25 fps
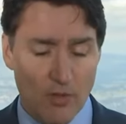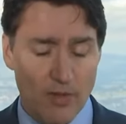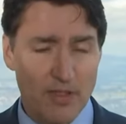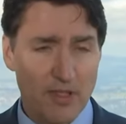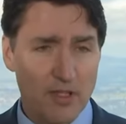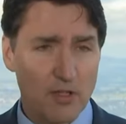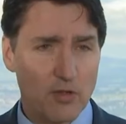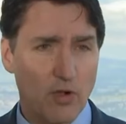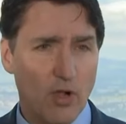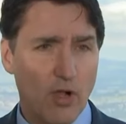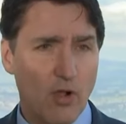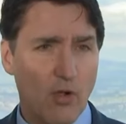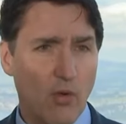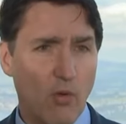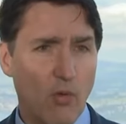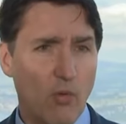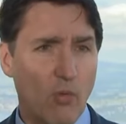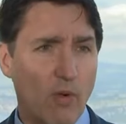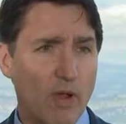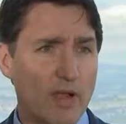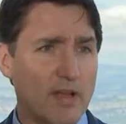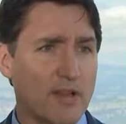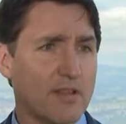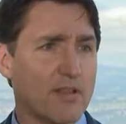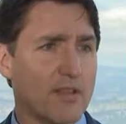Well, I think
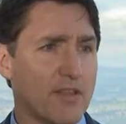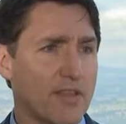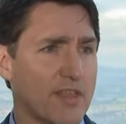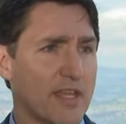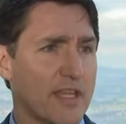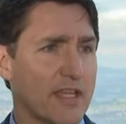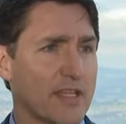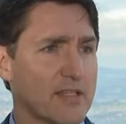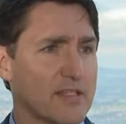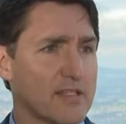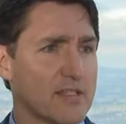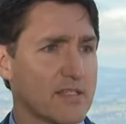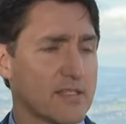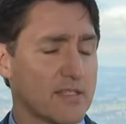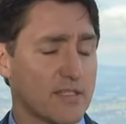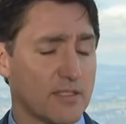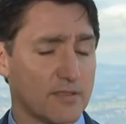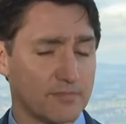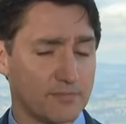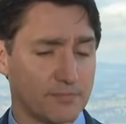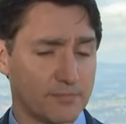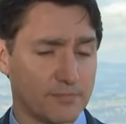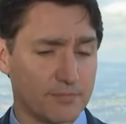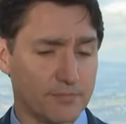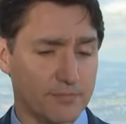one of the things
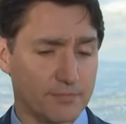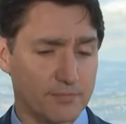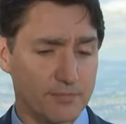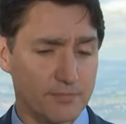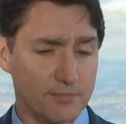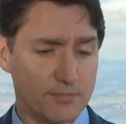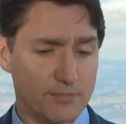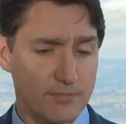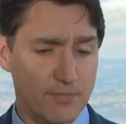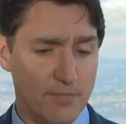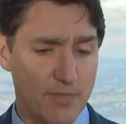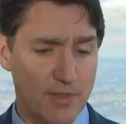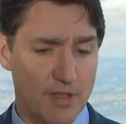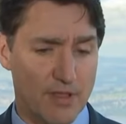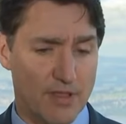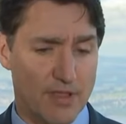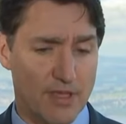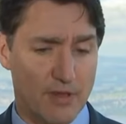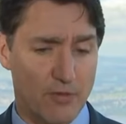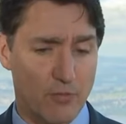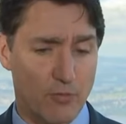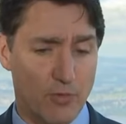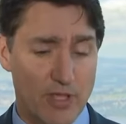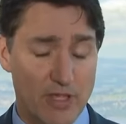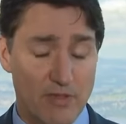
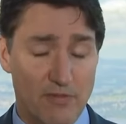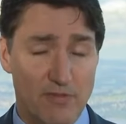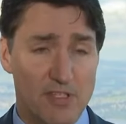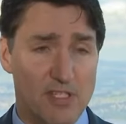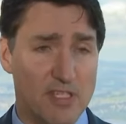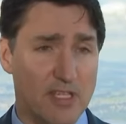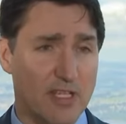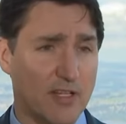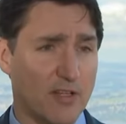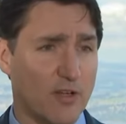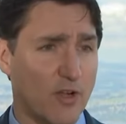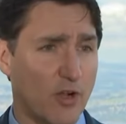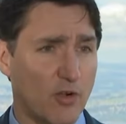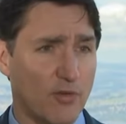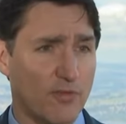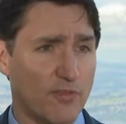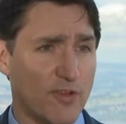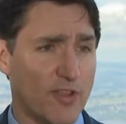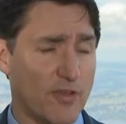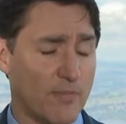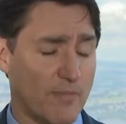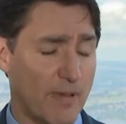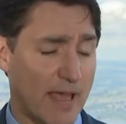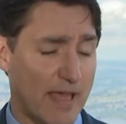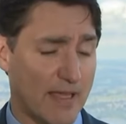that we have seen
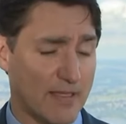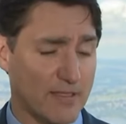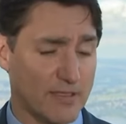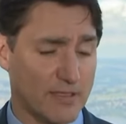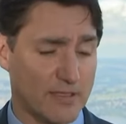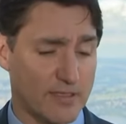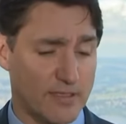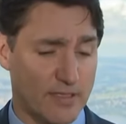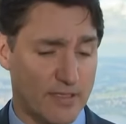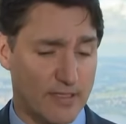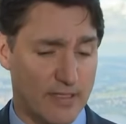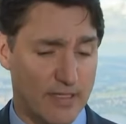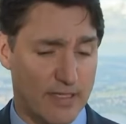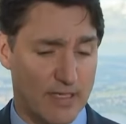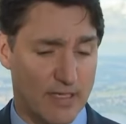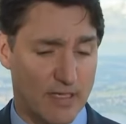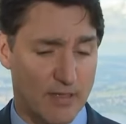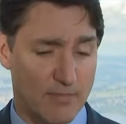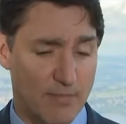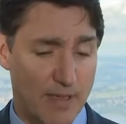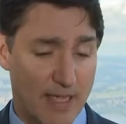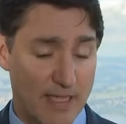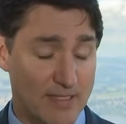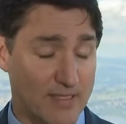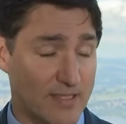over the
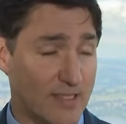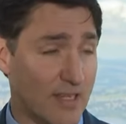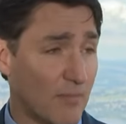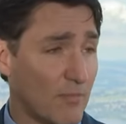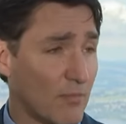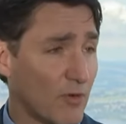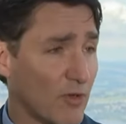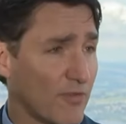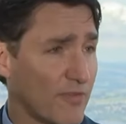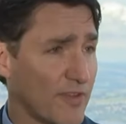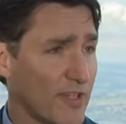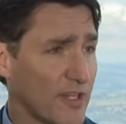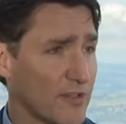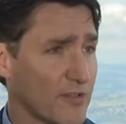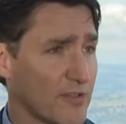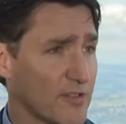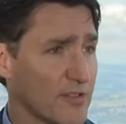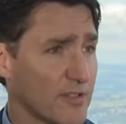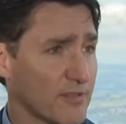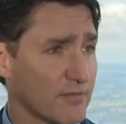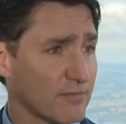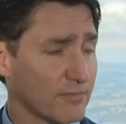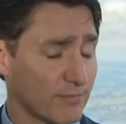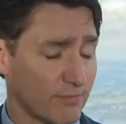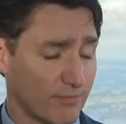past number of
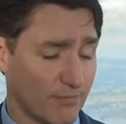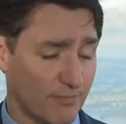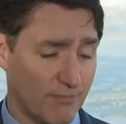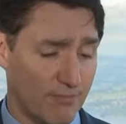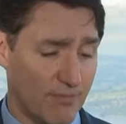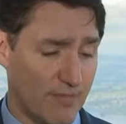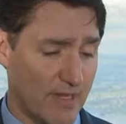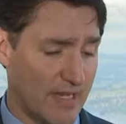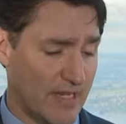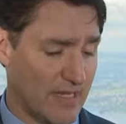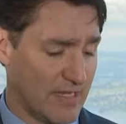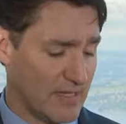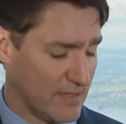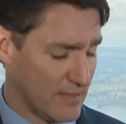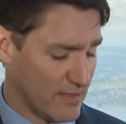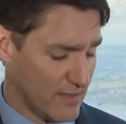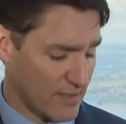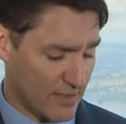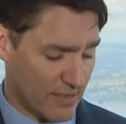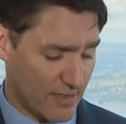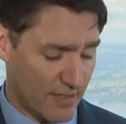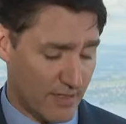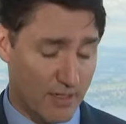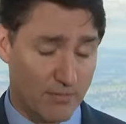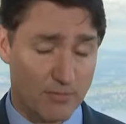years
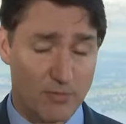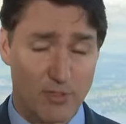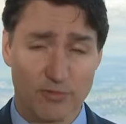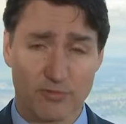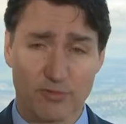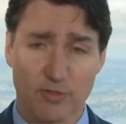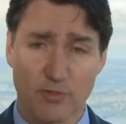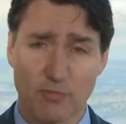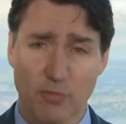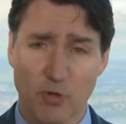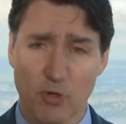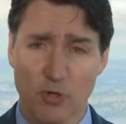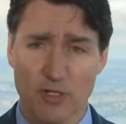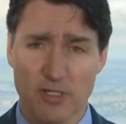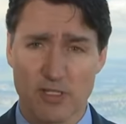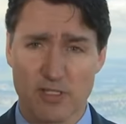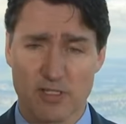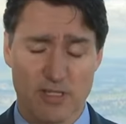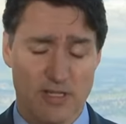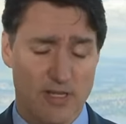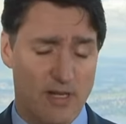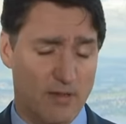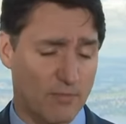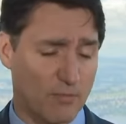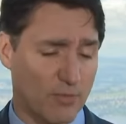is a number of
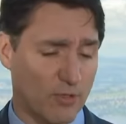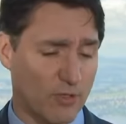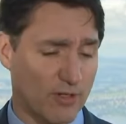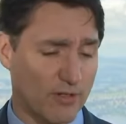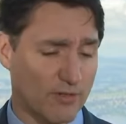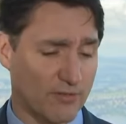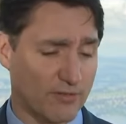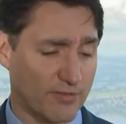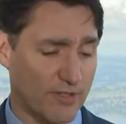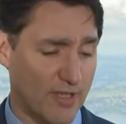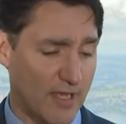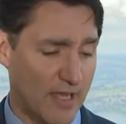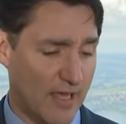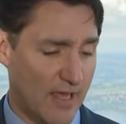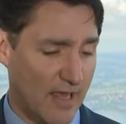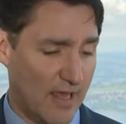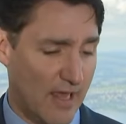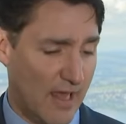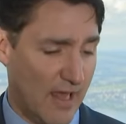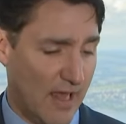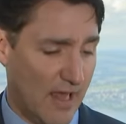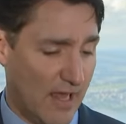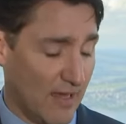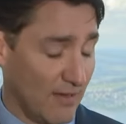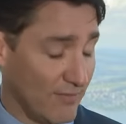reports,
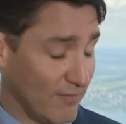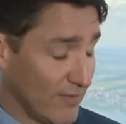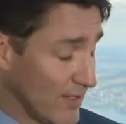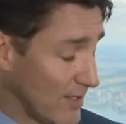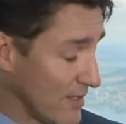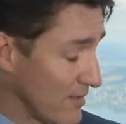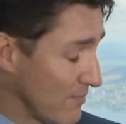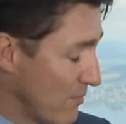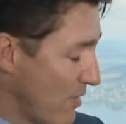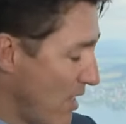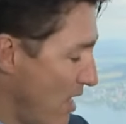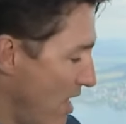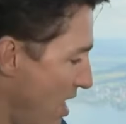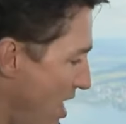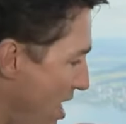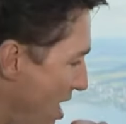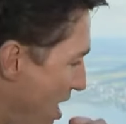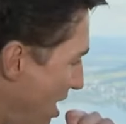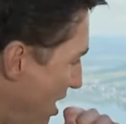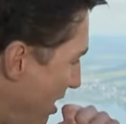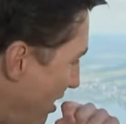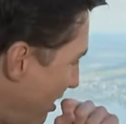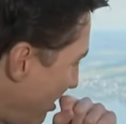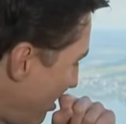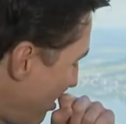I
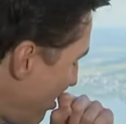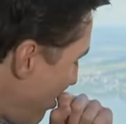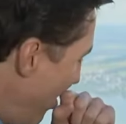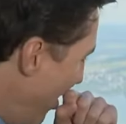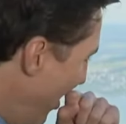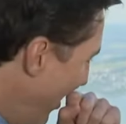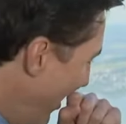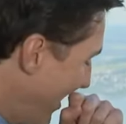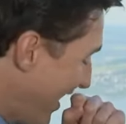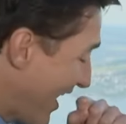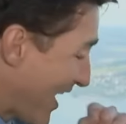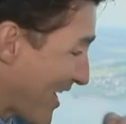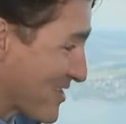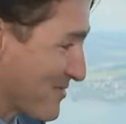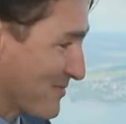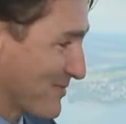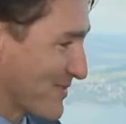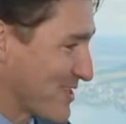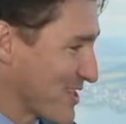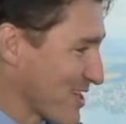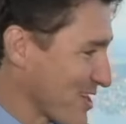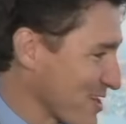am